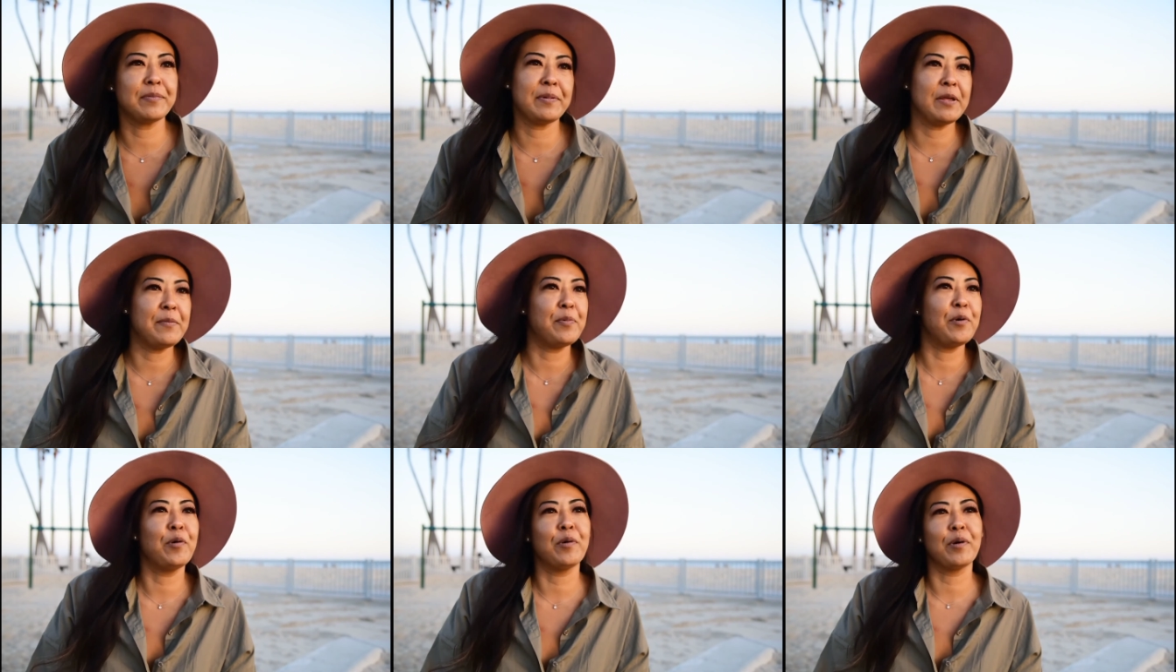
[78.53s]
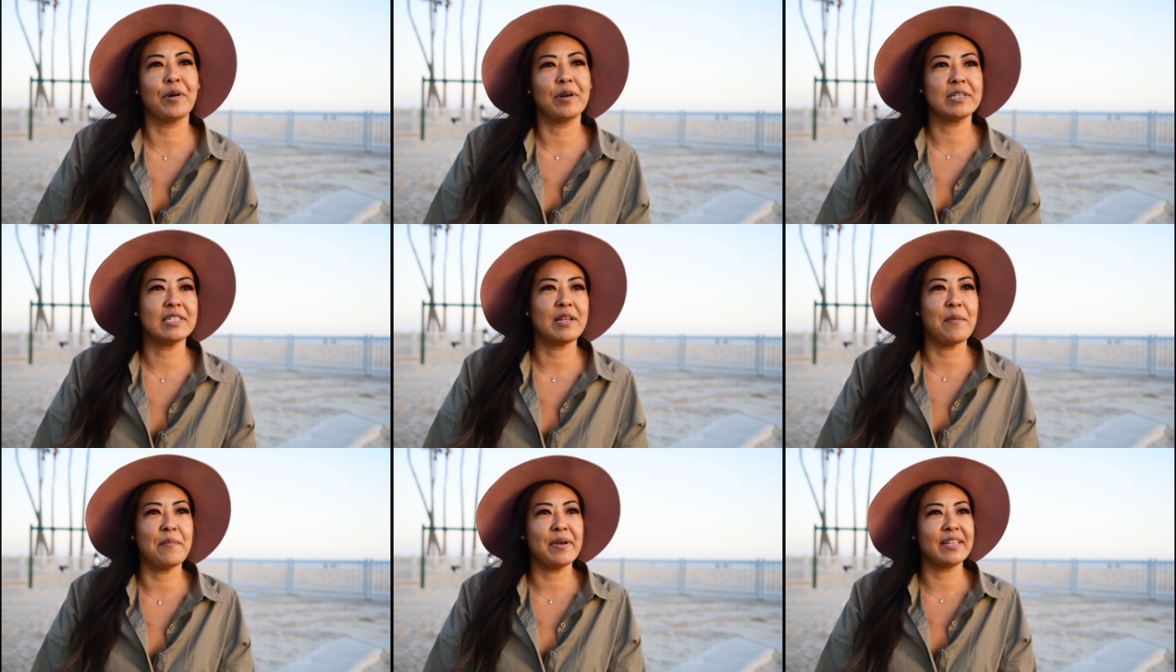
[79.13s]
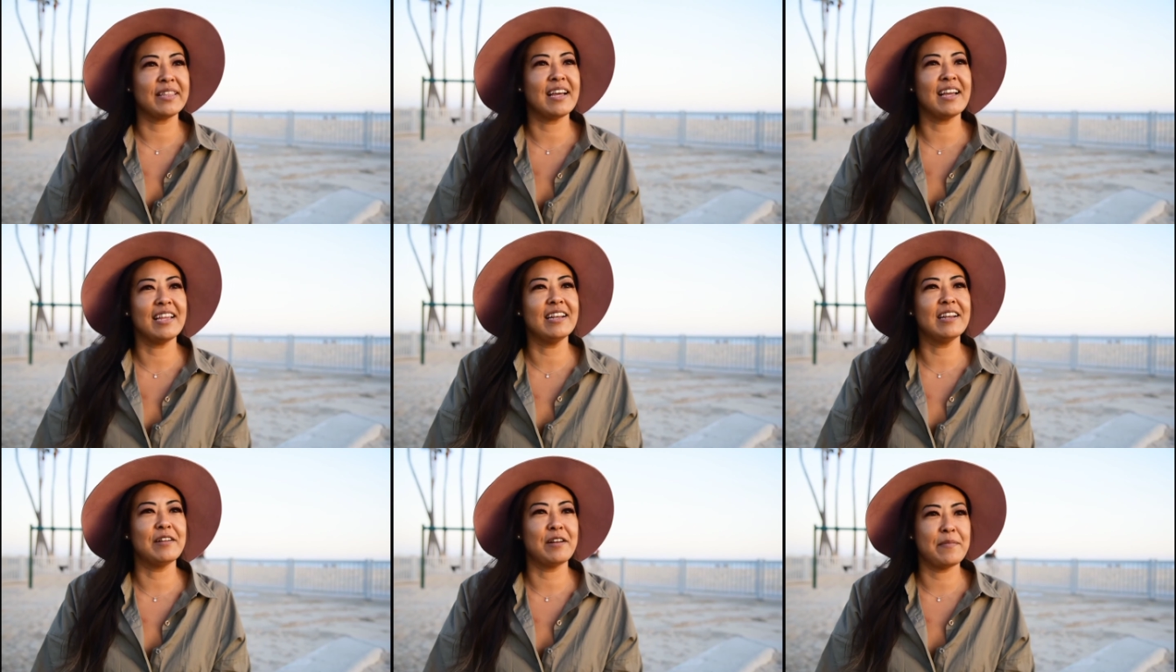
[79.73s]
people or something like that.
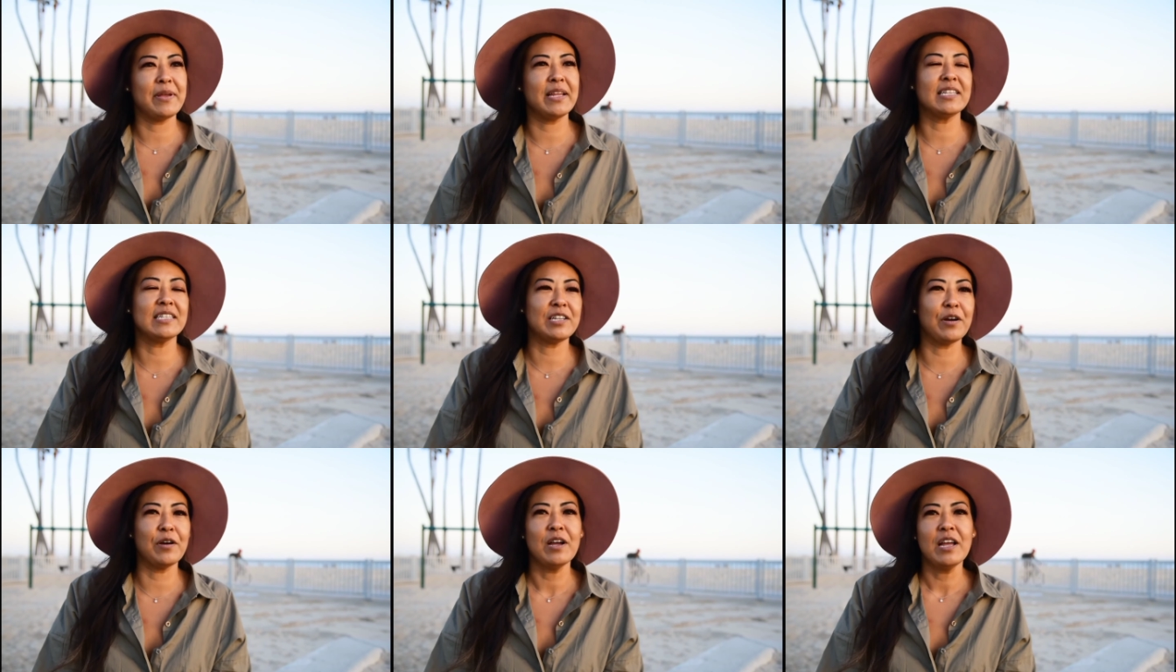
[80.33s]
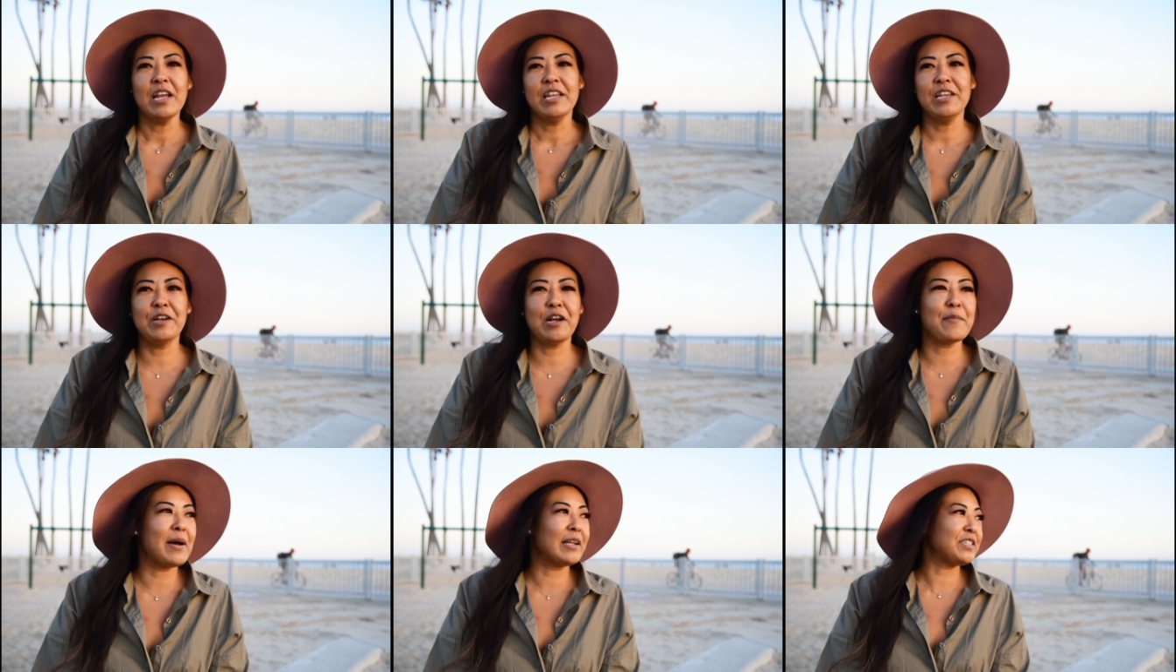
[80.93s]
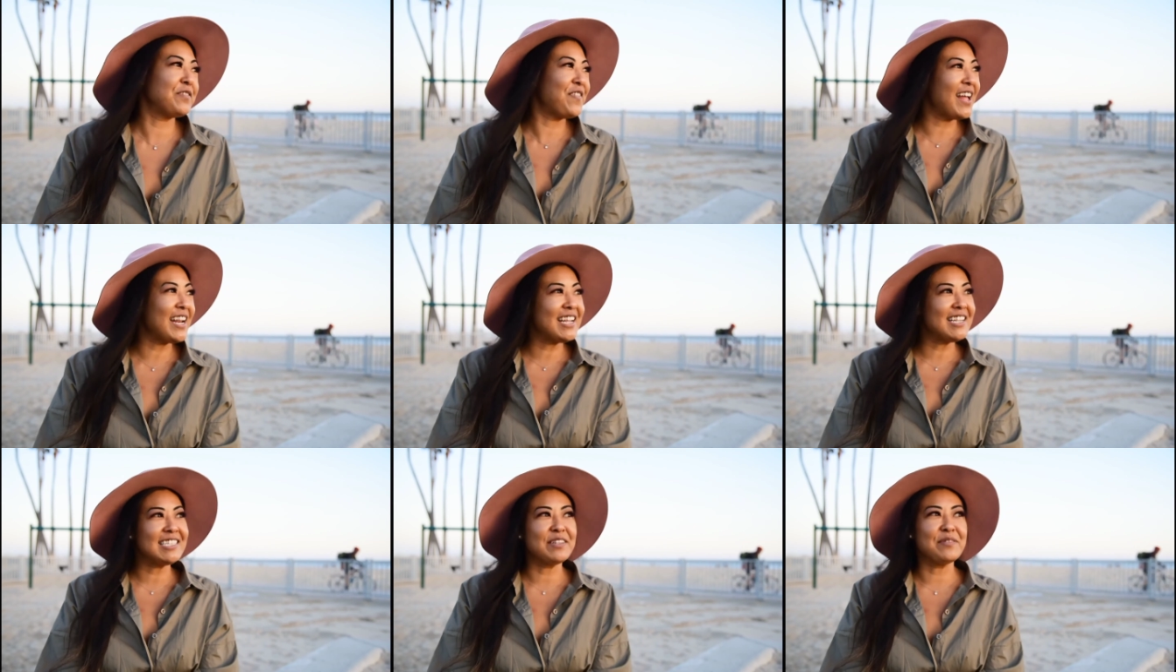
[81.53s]
You know what I mean? So you come out to
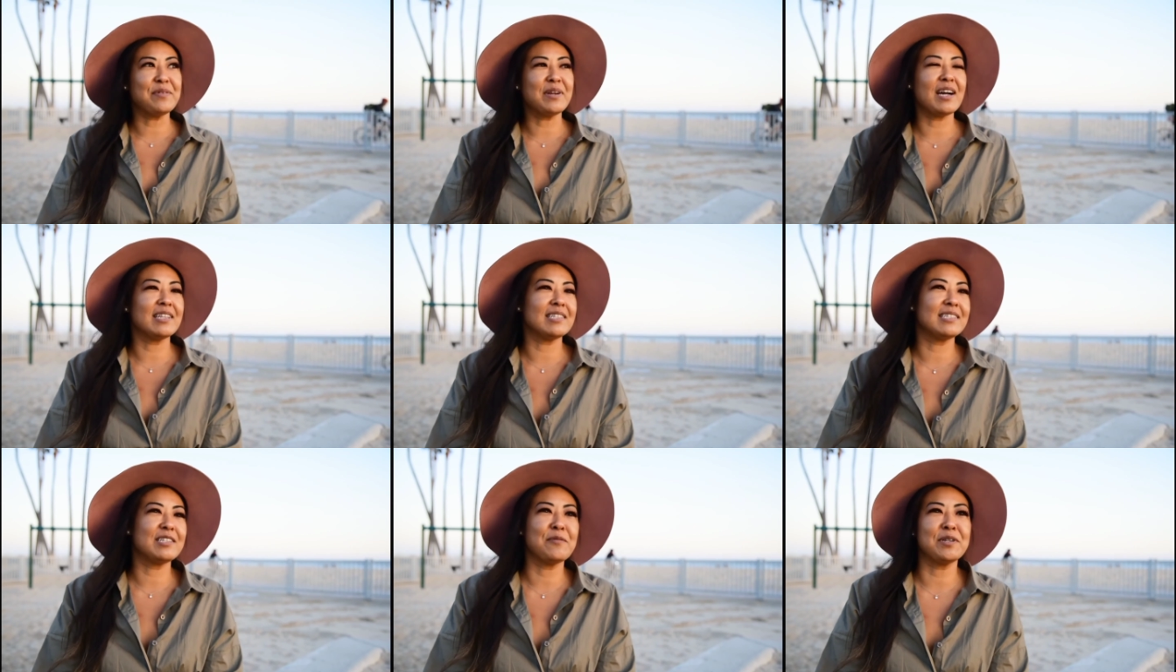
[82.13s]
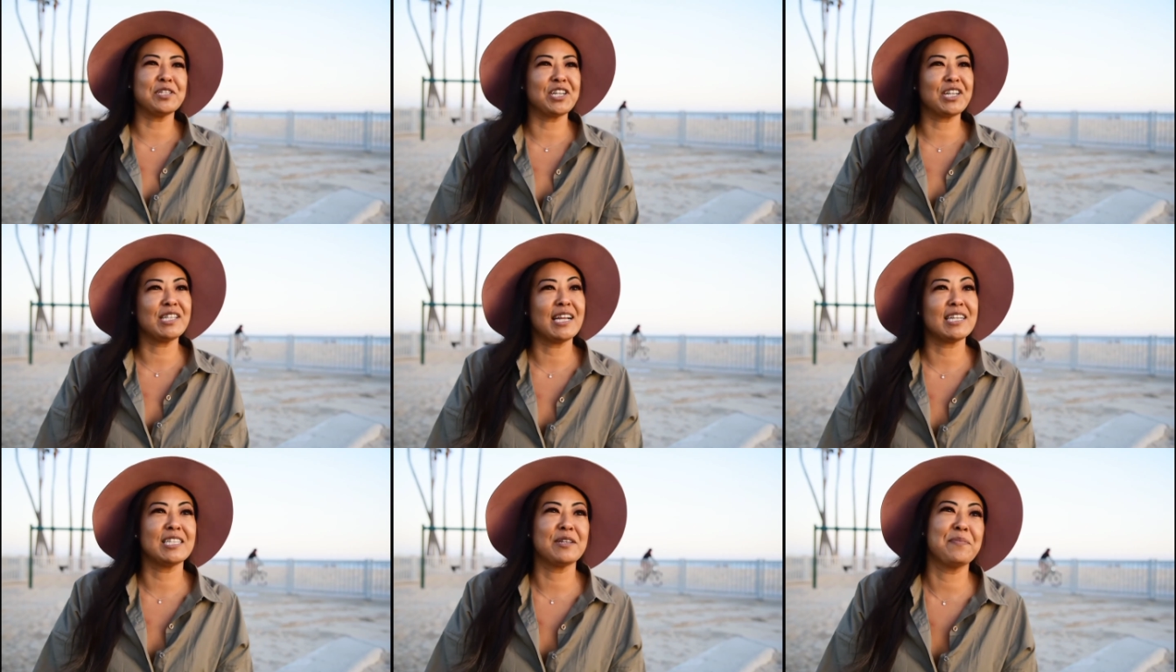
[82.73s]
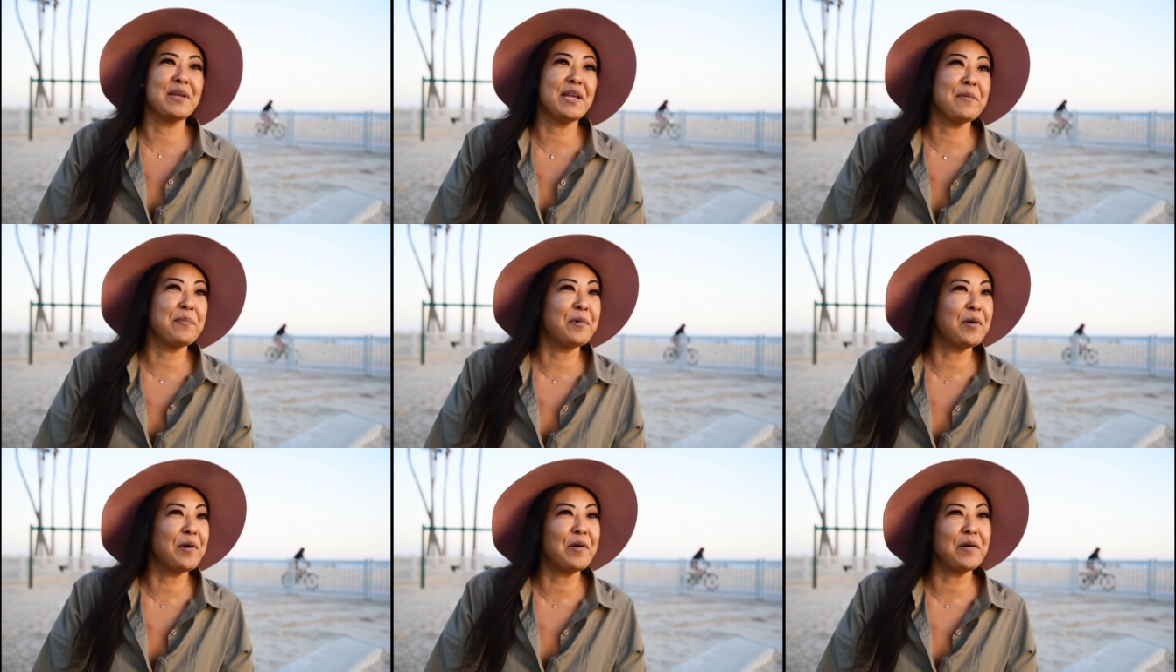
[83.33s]
Venice and we've got so much eclectic
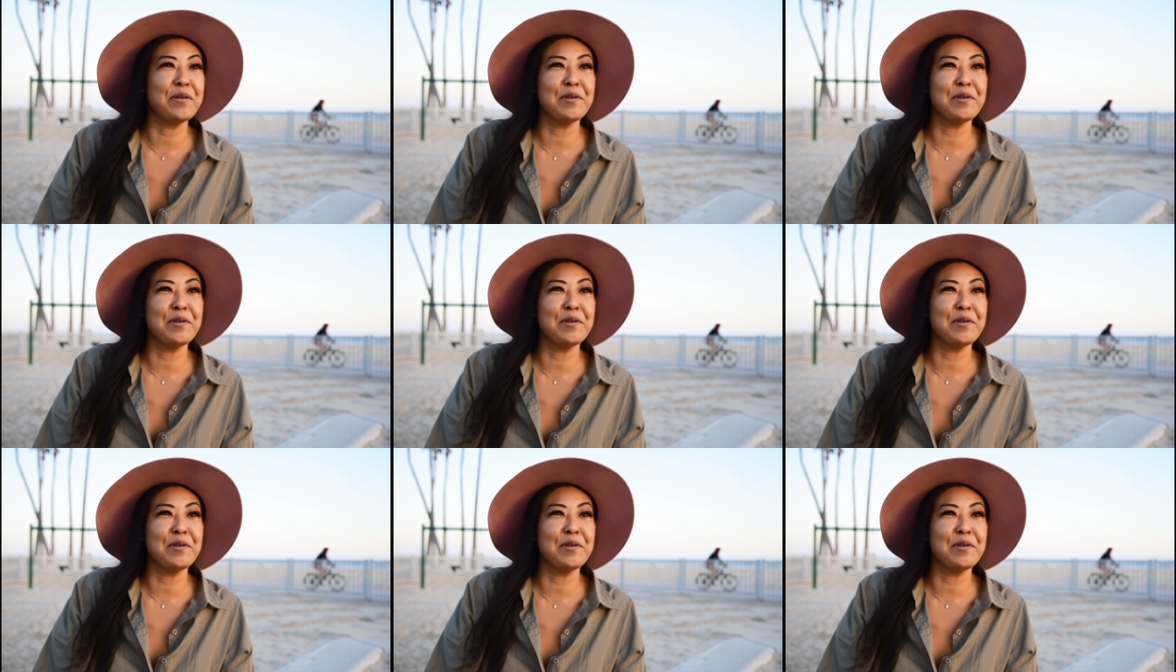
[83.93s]
people.